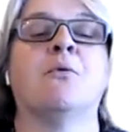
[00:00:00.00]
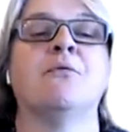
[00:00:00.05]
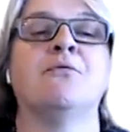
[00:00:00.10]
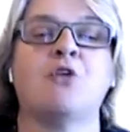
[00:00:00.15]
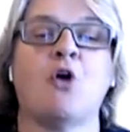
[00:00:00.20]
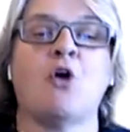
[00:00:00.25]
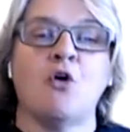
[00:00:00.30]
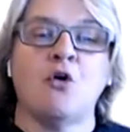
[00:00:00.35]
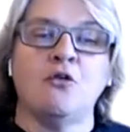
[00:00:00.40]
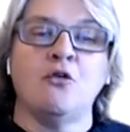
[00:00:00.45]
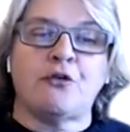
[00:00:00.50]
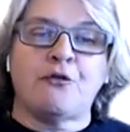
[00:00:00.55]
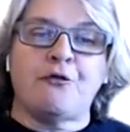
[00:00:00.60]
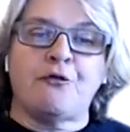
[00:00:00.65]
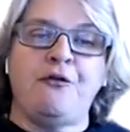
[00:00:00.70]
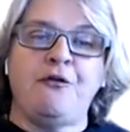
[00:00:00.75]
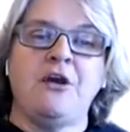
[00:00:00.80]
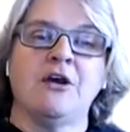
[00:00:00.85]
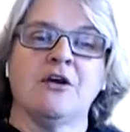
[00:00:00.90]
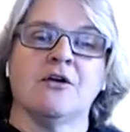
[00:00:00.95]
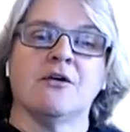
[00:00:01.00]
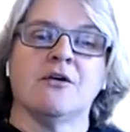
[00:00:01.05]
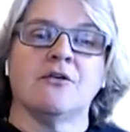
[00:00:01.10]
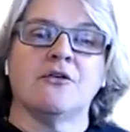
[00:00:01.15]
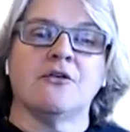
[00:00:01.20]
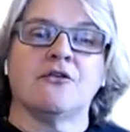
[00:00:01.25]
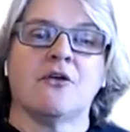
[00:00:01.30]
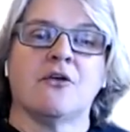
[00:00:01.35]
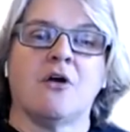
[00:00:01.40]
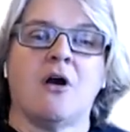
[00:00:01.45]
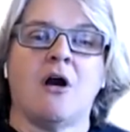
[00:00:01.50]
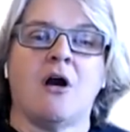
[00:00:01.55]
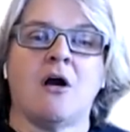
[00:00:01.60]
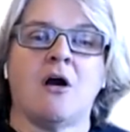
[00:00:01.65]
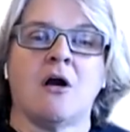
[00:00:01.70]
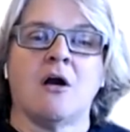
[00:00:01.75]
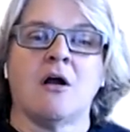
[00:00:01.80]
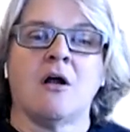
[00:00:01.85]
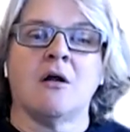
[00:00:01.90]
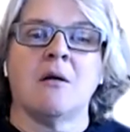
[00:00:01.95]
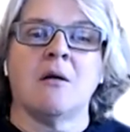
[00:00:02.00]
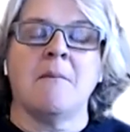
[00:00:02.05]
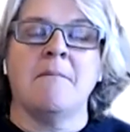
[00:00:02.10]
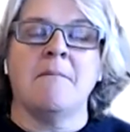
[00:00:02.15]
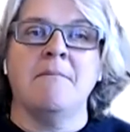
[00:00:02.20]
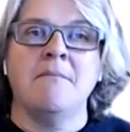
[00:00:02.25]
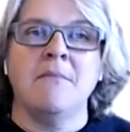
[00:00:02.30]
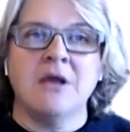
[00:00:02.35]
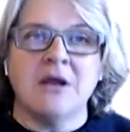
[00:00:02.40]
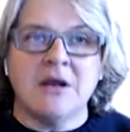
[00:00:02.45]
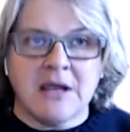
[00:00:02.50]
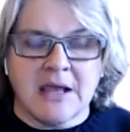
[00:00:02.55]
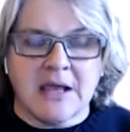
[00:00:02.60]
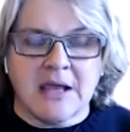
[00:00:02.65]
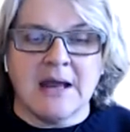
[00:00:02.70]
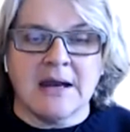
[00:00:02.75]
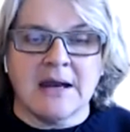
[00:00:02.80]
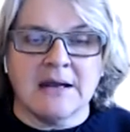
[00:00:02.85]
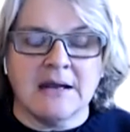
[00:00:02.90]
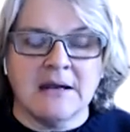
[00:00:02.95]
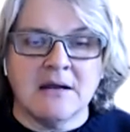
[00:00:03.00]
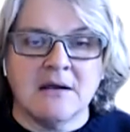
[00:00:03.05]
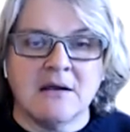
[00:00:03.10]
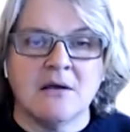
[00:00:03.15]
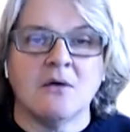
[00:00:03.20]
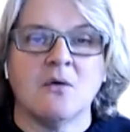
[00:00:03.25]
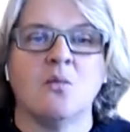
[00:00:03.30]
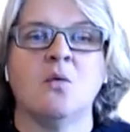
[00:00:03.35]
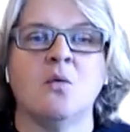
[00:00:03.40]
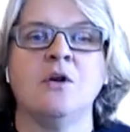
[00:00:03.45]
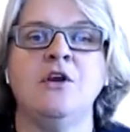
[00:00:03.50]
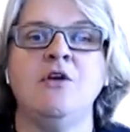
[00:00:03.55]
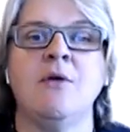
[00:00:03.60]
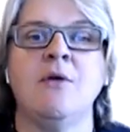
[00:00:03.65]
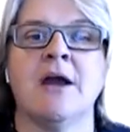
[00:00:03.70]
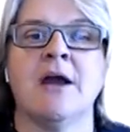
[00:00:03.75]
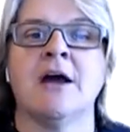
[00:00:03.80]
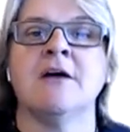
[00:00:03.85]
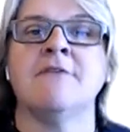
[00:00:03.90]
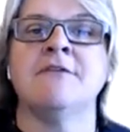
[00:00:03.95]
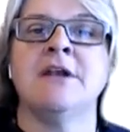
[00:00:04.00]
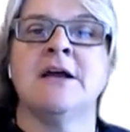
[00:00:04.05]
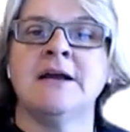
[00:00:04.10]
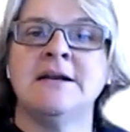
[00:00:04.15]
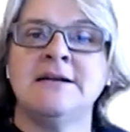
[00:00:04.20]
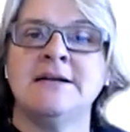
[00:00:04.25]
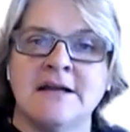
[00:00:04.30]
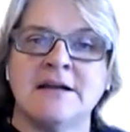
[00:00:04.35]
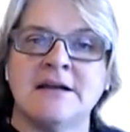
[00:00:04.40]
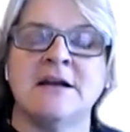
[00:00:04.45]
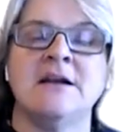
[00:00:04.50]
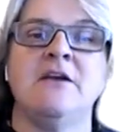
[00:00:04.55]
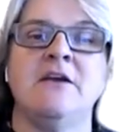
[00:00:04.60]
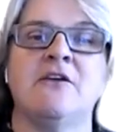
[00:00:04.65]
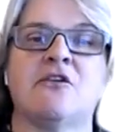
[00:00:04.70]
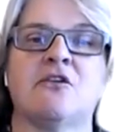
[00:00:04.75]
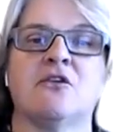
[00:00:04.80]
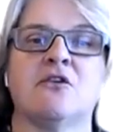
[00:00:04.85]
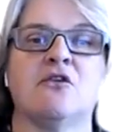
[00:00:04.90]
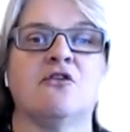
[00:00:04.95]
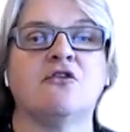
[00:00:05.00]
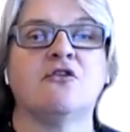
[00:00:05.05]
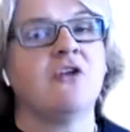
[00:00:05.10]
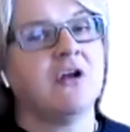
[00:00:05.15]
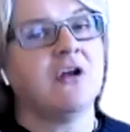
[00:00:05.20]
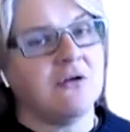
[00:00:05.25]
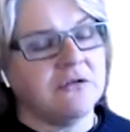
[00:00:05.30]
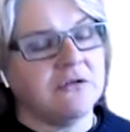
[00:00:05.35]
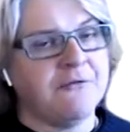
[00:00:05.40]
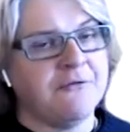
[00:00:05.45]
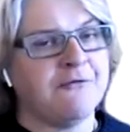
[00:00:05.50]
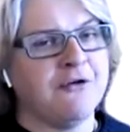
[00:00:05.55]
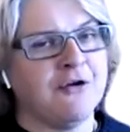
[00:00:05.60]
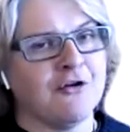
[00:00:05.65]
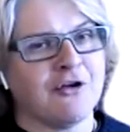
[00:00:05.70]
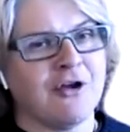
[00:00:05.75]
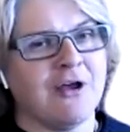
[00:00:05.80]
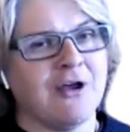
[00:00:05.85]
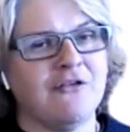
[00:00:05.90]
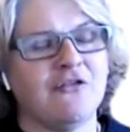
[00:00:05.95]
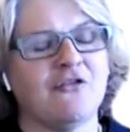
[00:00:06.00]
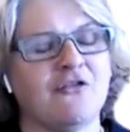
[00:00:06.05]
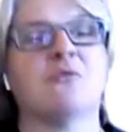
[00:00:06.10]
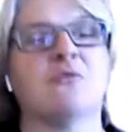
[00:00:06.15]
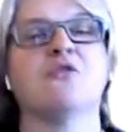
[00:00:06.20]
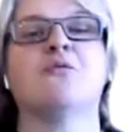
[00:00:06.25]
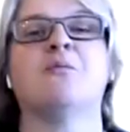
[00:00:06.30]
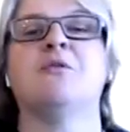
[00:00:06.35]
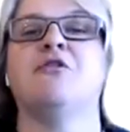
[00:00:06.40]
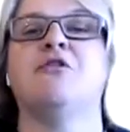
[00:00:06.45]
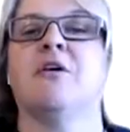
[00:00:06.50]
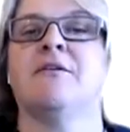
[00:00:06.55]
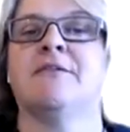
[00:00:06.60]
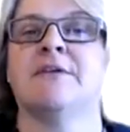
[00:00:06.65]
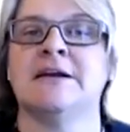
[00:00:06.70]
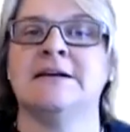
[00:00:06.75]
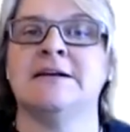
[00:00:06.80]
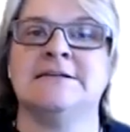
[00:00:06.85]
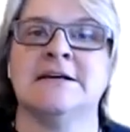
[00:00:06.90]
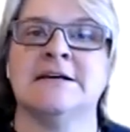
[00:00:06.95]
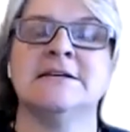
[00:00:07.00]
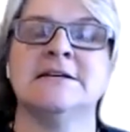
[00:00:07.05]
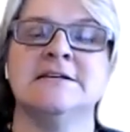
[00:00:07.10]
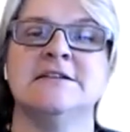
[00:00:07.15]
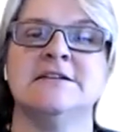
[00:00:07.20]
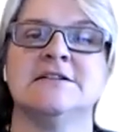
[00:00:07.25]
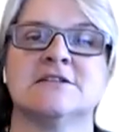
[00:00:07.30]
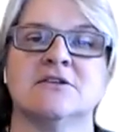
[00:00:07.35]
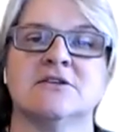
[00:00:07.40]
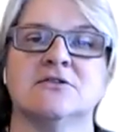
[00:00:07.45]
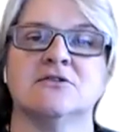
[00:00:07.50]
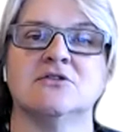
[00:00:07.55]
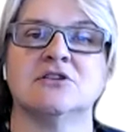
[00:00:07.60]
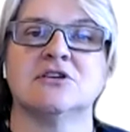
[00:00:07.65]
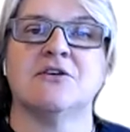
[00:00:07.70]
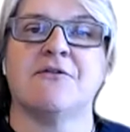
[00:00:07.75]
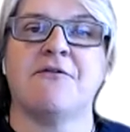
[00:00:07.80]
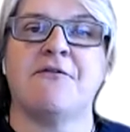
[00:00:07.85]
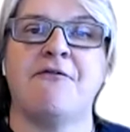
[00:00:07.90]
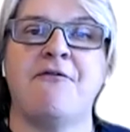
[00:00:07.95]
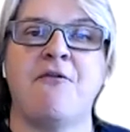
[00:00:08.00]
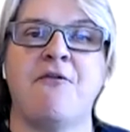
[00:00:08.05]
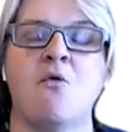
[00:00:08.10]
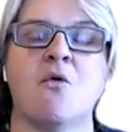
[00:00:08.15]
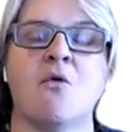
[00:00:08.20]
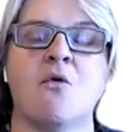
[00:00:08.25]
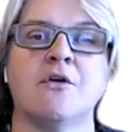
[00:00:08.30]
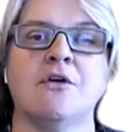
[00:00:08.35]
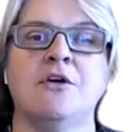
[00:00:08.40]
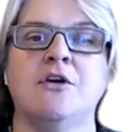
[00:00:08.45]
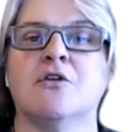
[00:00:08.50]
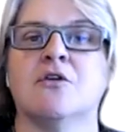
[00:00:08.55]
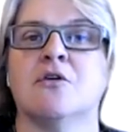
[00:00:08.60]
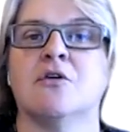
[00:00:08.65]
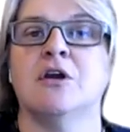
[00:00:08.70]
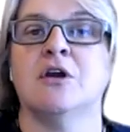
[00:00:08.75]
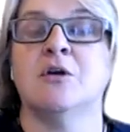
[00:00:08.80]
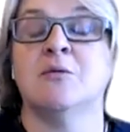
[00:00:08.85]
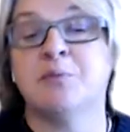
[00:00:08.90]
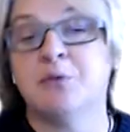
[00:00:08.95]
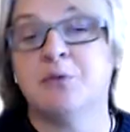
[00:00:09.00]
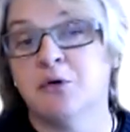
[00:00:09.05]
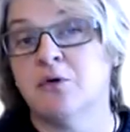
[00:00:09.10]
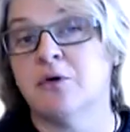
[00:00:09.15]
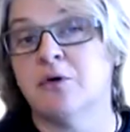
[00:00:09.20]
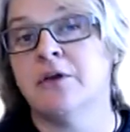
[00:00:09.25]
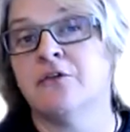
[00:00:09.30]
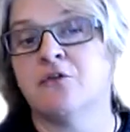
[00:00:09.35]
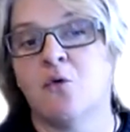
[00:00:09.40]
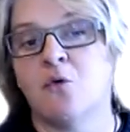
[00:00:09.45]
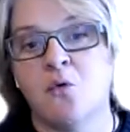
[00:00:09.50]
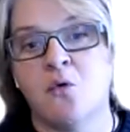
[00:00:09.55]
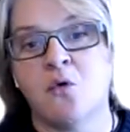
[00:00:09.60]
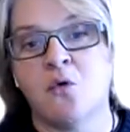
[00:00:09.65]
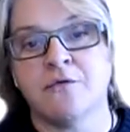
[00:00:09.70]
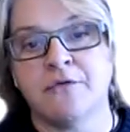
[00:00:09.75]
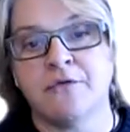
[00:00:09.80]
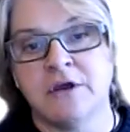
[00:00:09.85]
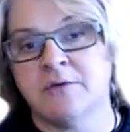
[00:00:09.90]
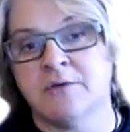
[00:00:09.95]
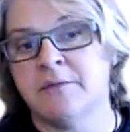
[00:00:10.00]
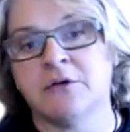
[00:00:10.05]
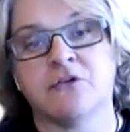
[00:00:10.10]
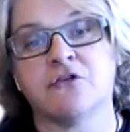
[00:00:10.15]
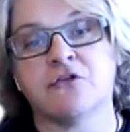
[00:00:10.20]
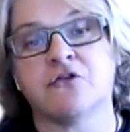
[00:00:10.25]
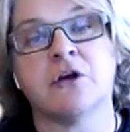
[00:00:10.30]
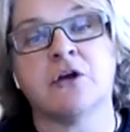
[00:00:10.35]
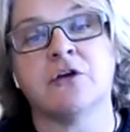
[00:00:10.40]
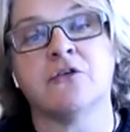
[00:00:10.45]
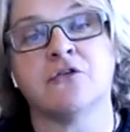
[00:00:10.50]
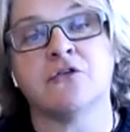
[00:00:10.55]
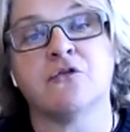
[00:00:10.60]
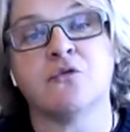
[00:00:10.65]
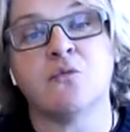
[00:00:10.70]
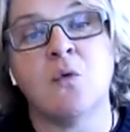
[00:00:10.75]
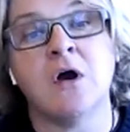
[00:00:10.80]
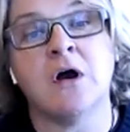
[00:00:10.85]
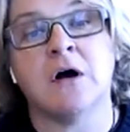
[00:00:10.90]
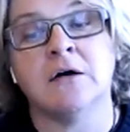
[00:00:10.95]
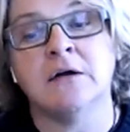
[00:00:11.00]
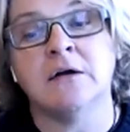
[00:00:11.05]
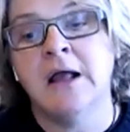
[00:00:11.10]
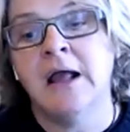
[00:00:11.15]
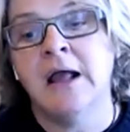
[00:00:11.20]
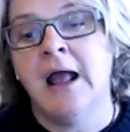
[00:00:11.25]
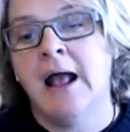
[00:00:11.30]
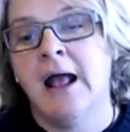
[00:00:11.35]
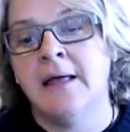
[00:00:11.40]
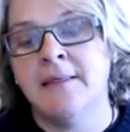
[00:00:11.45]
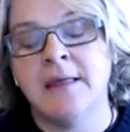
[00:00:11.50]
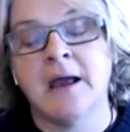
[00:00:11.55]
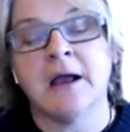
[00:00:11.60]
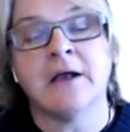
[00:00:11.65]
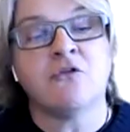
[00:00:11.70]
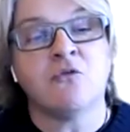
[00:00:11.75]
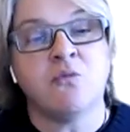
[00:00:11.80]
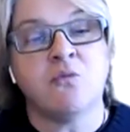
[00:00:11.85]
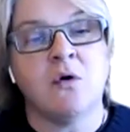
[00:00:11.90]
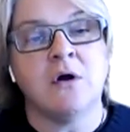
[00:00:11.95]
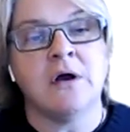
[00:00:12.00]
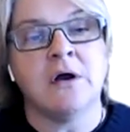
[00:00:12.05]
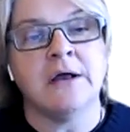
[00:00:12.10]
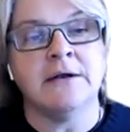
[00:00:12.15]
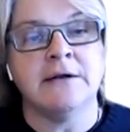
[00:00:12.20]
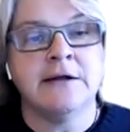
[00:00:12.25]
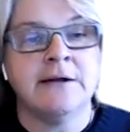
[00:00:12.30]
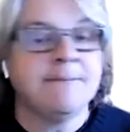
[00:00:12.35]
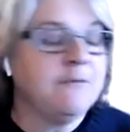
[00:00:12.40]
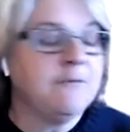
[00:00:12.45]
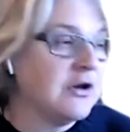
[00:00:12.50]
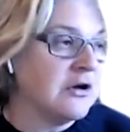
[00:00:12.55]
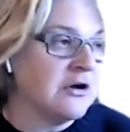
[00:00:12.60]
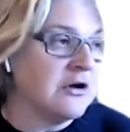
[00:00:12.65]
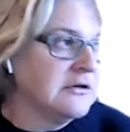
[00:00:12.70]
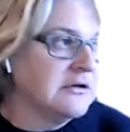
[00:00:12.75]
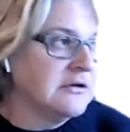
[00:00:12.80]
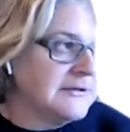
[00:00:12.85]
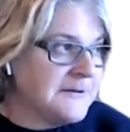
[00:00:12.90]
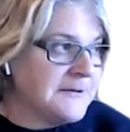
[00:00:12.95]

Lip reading: those fears are mitigated when you have an identity solution, not only for your customers, but you have an identity solution for your employees or the administrators as well. And that's what, you know,